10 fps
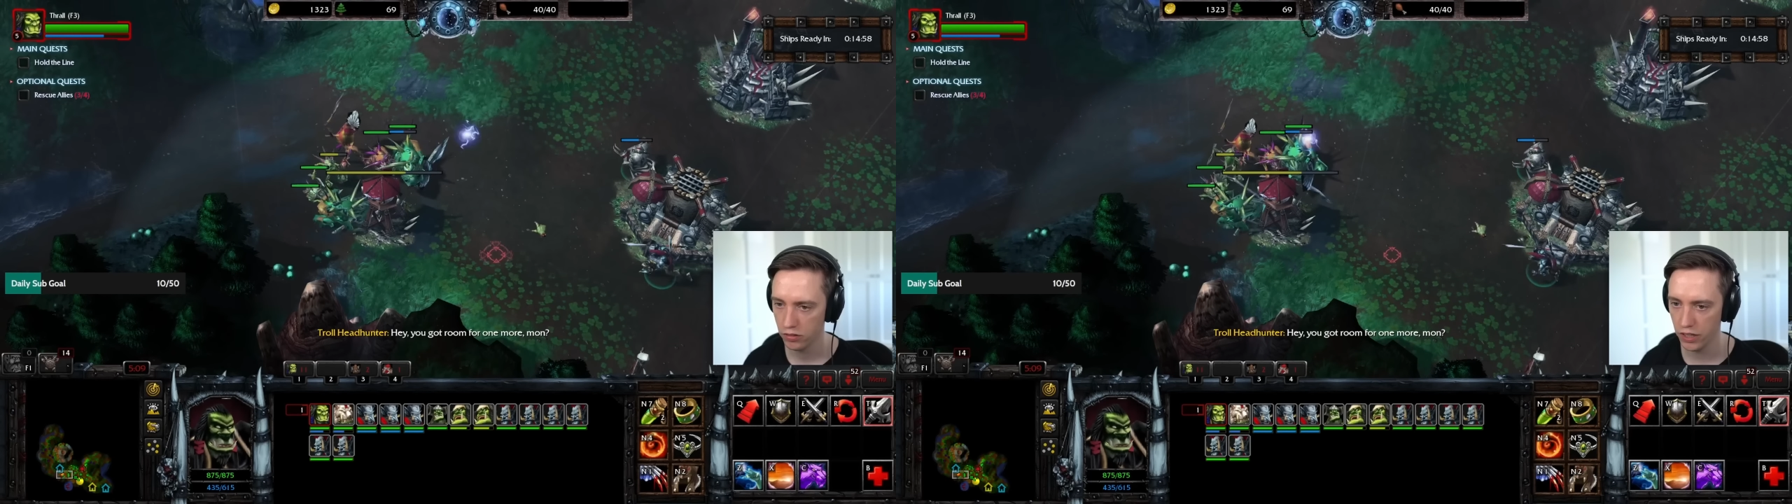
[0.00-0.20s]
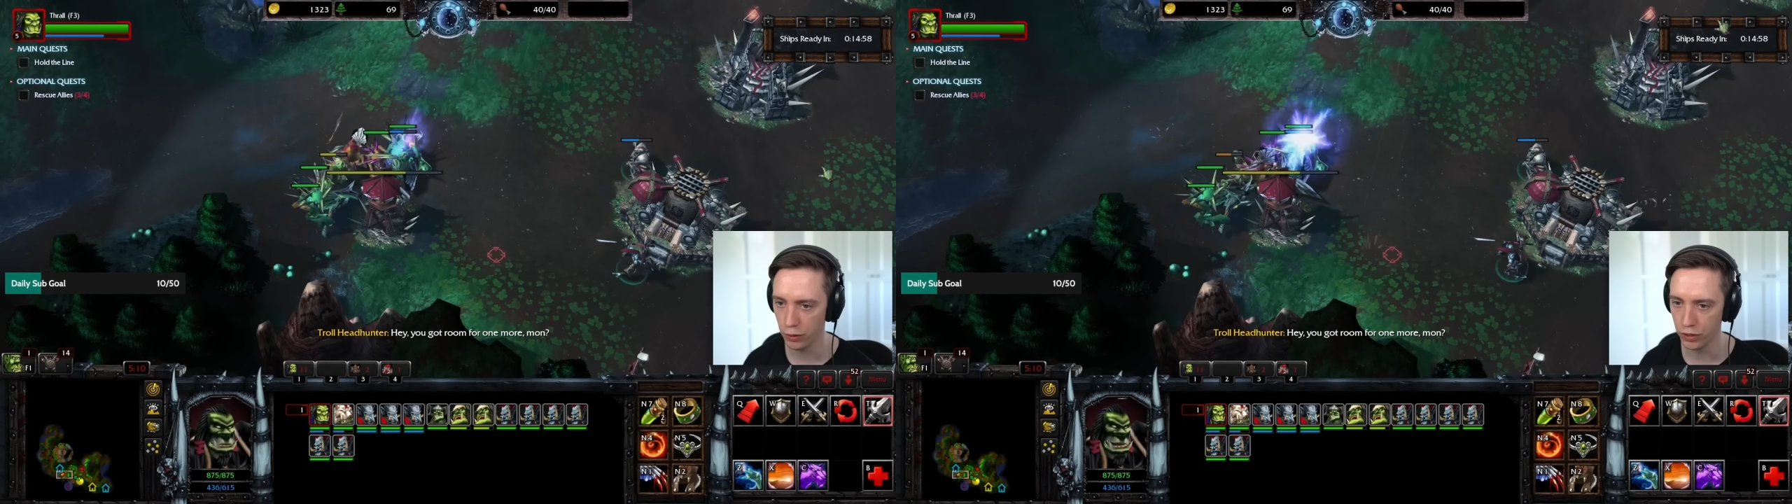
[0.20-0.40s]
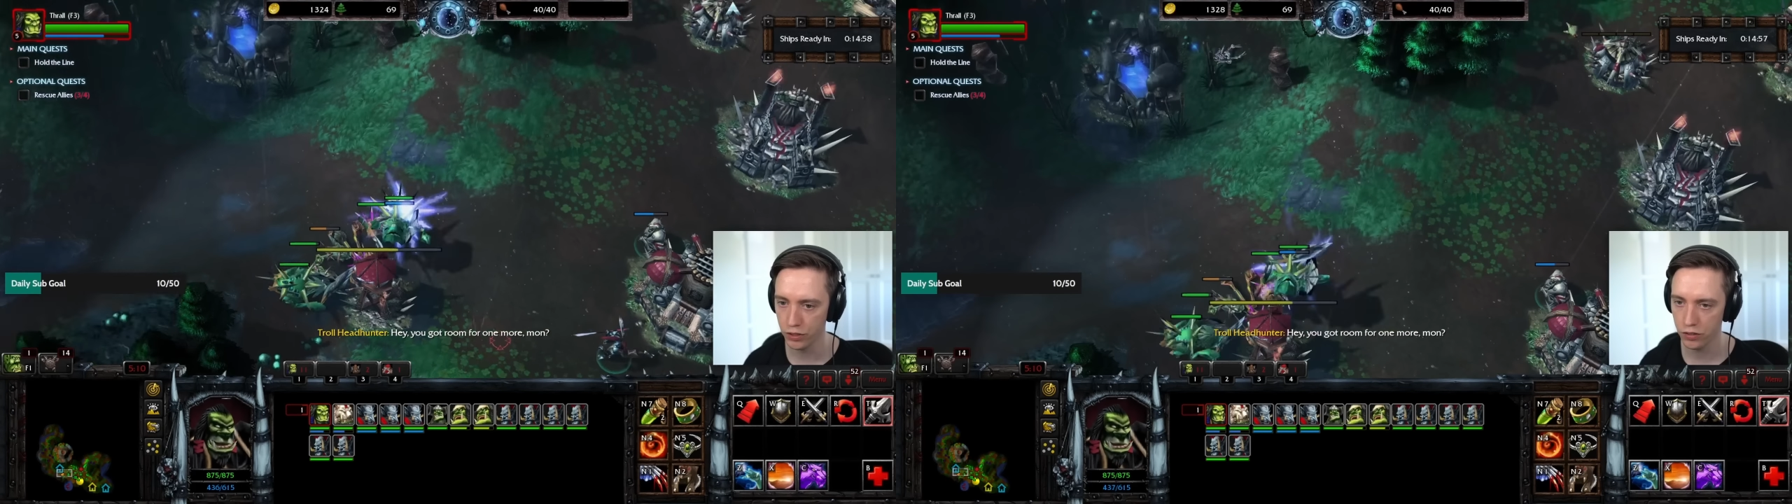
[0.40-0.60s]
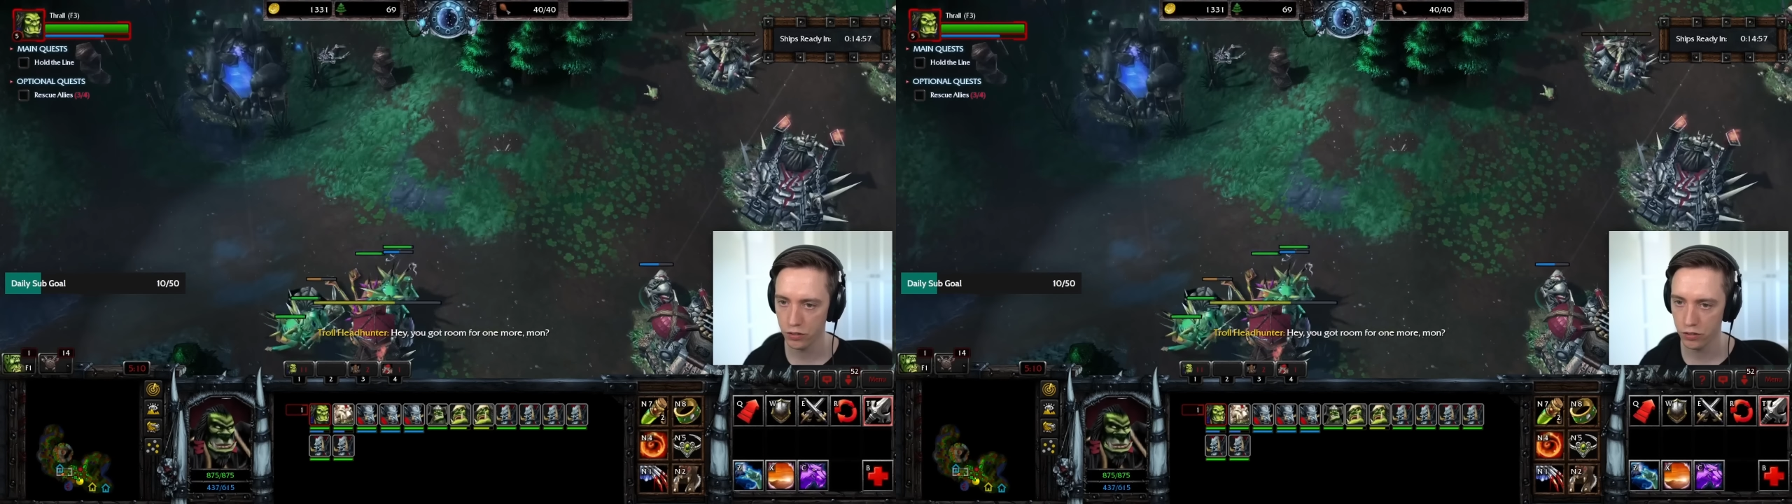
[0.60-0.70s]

Anyways.